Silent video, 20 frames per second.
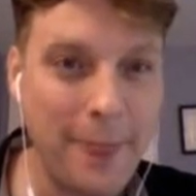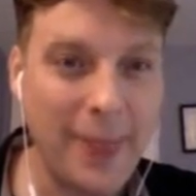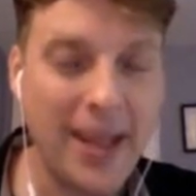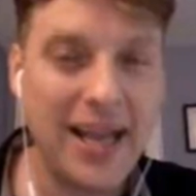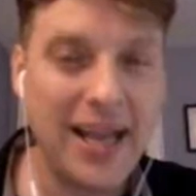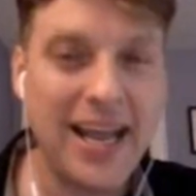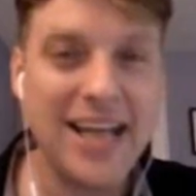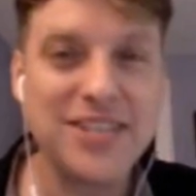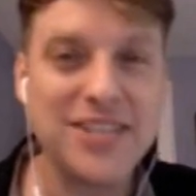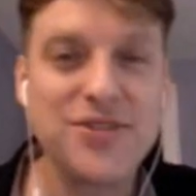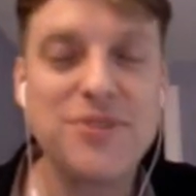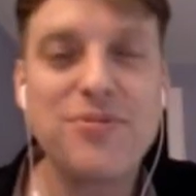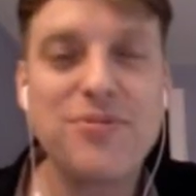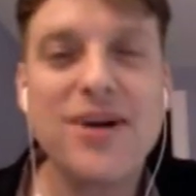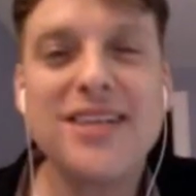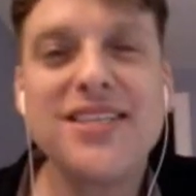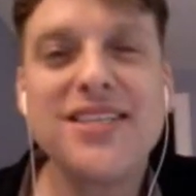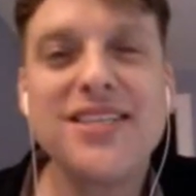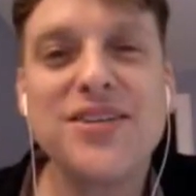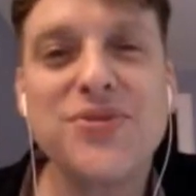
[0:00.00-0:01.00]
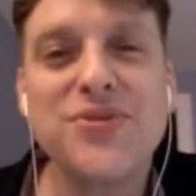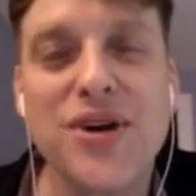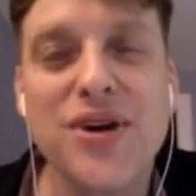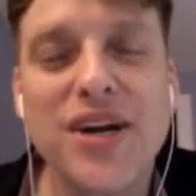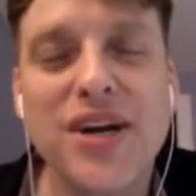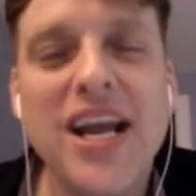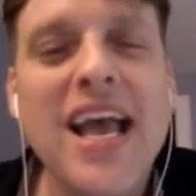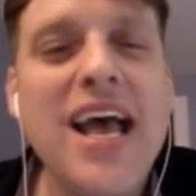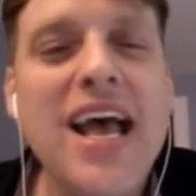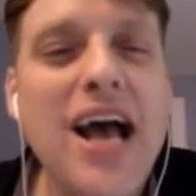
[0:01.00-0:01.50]
Okay, so in process
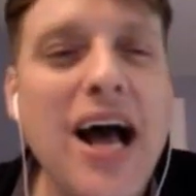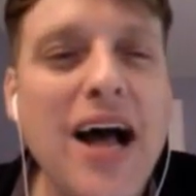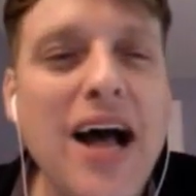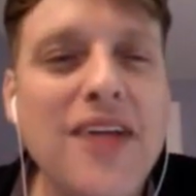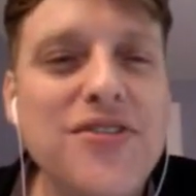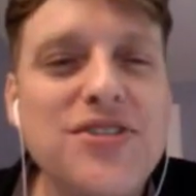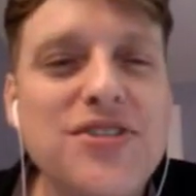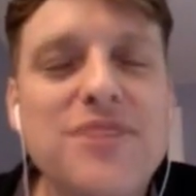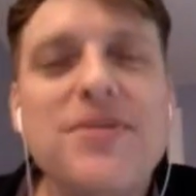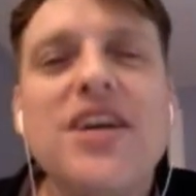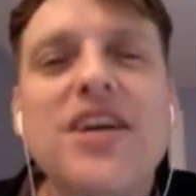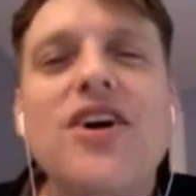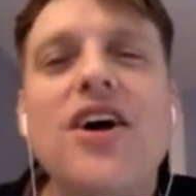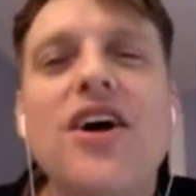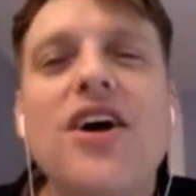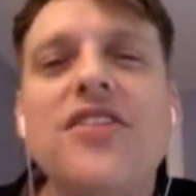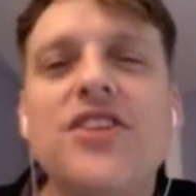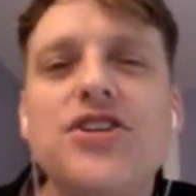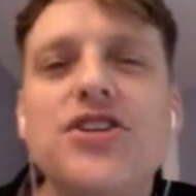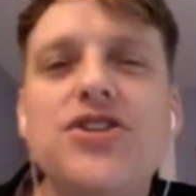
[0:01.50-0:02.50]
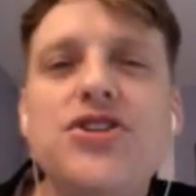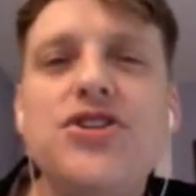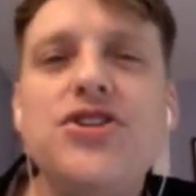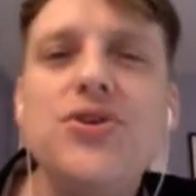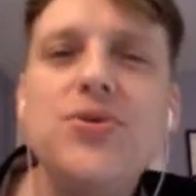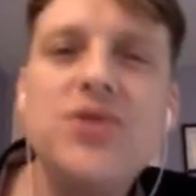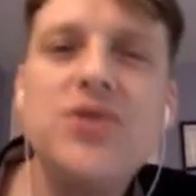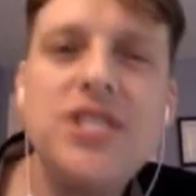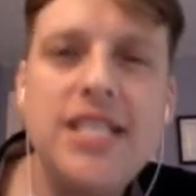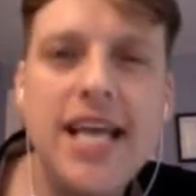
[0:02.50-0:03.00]
work, uh, there's something called the
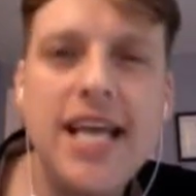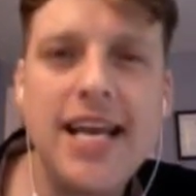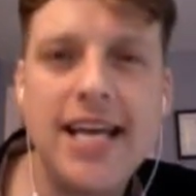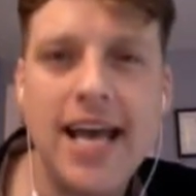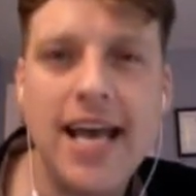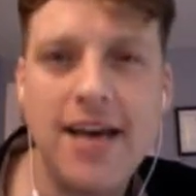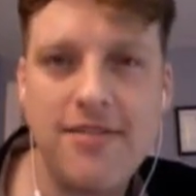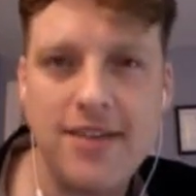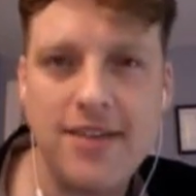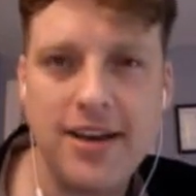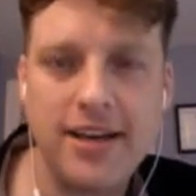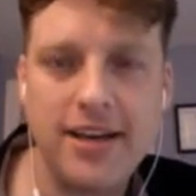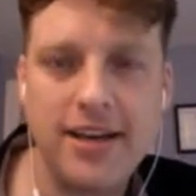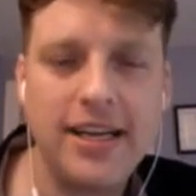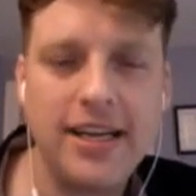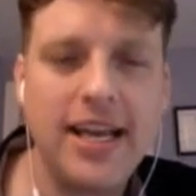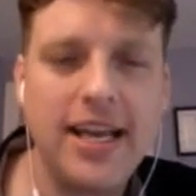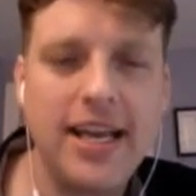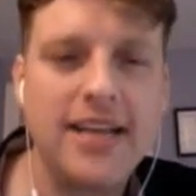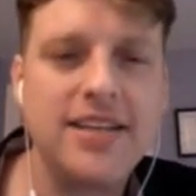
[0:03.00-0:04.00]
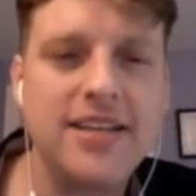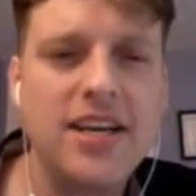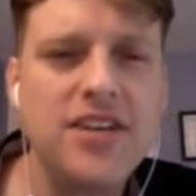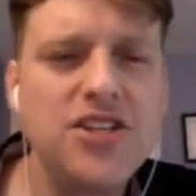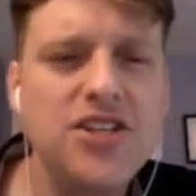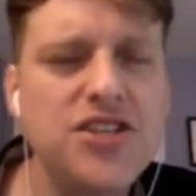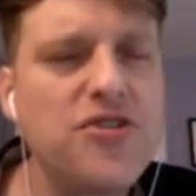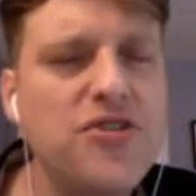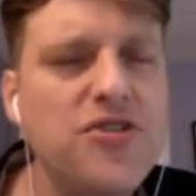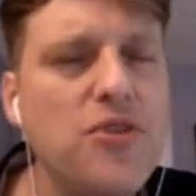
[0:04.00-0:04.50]
two-state ethic. And uh,
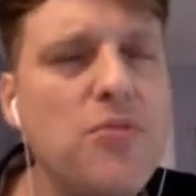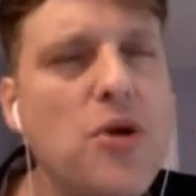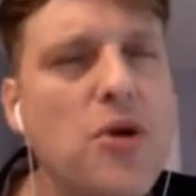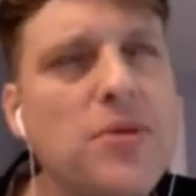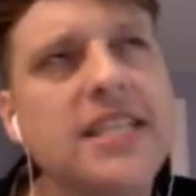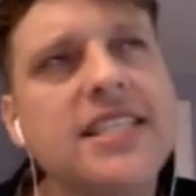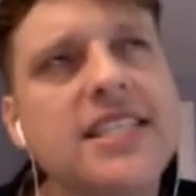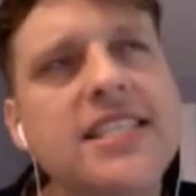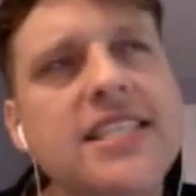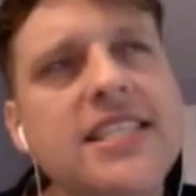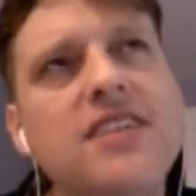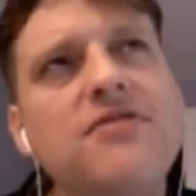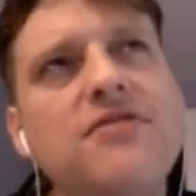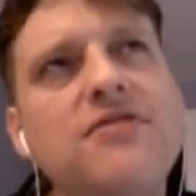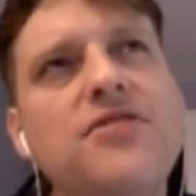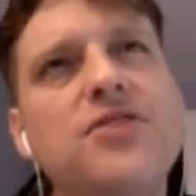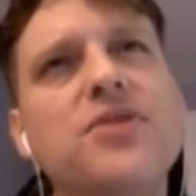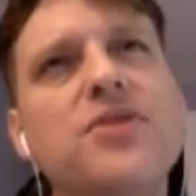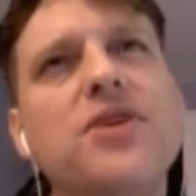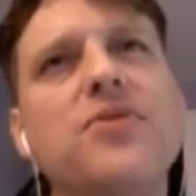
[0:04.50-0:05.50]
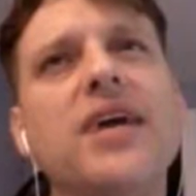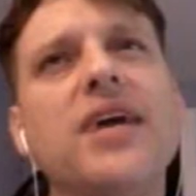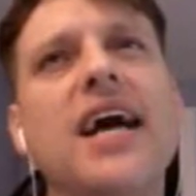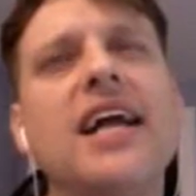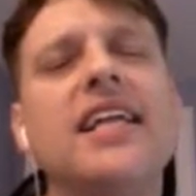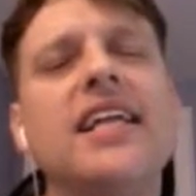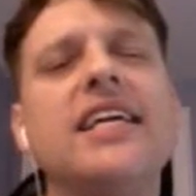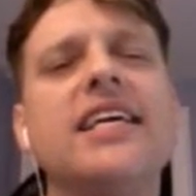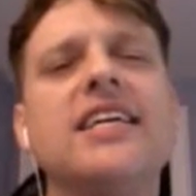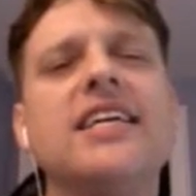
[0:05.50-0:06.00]
just for a moment, instead of viewing
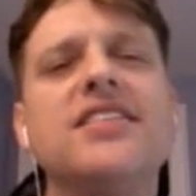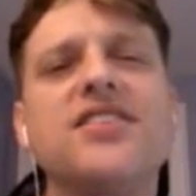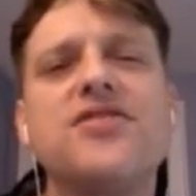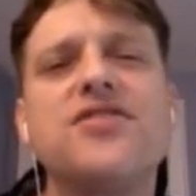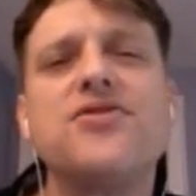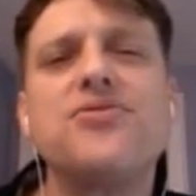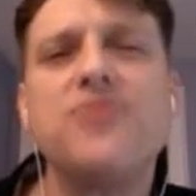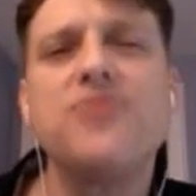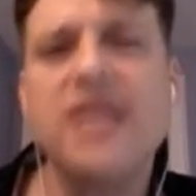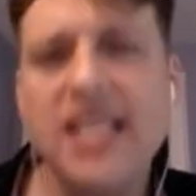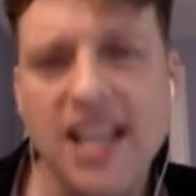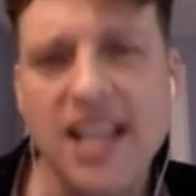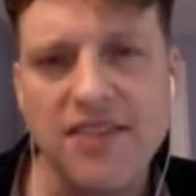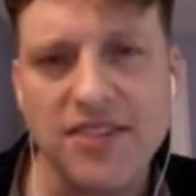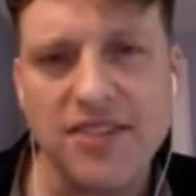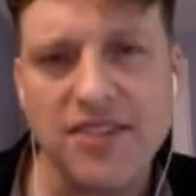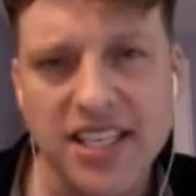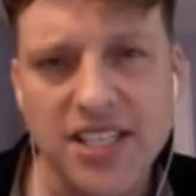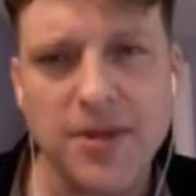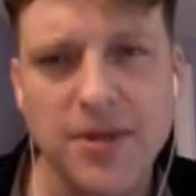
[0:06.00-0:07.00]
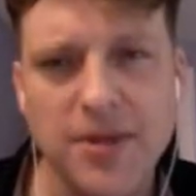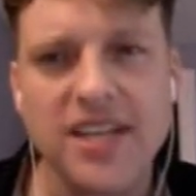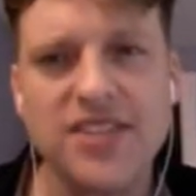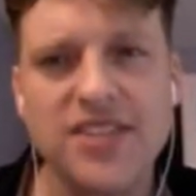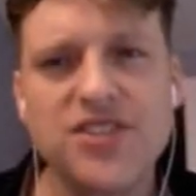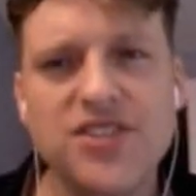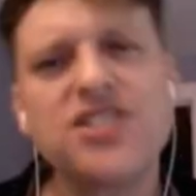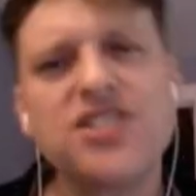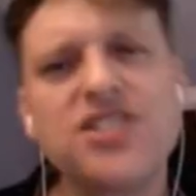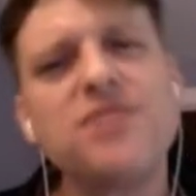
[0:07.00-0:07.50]
reality as a three-level
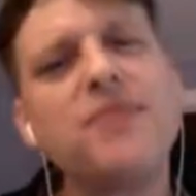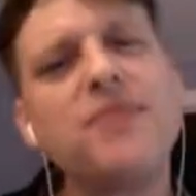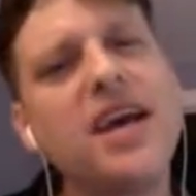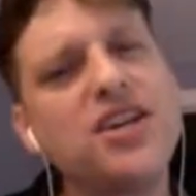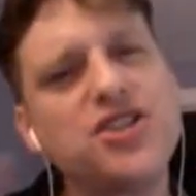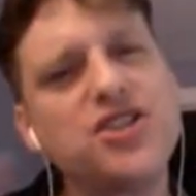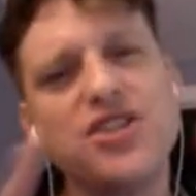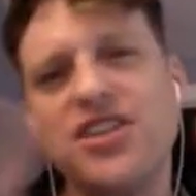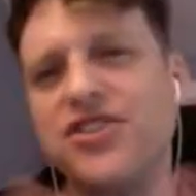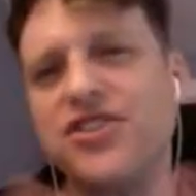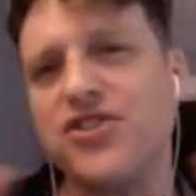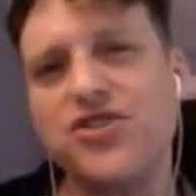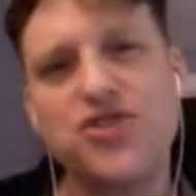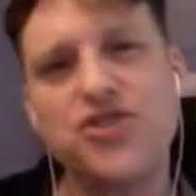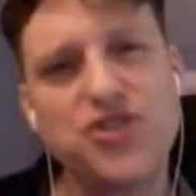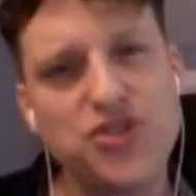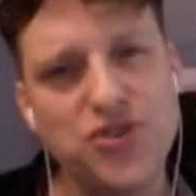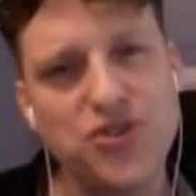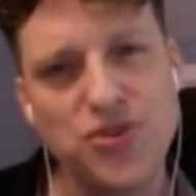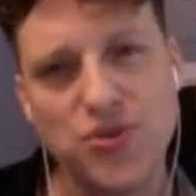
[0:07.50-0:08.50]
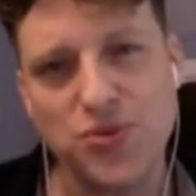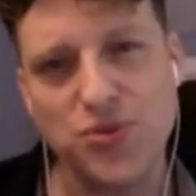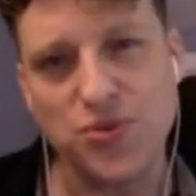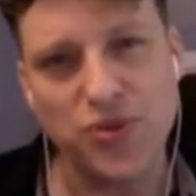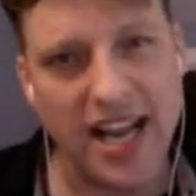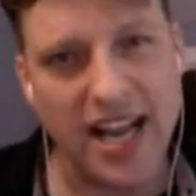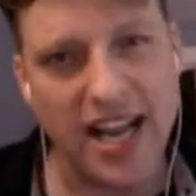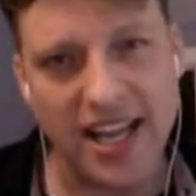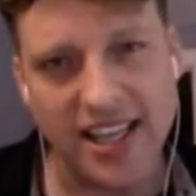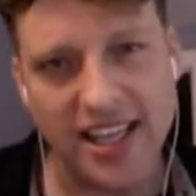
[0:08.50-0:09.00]
experience, just imagine that there's two
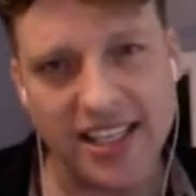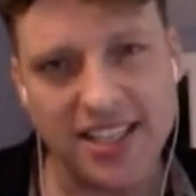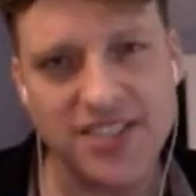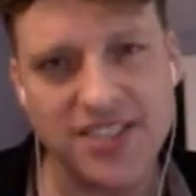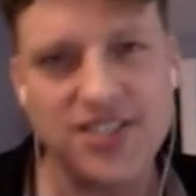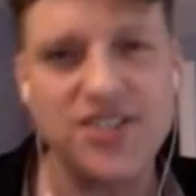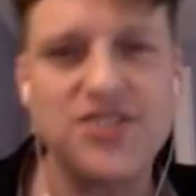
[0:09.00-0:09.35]
realities.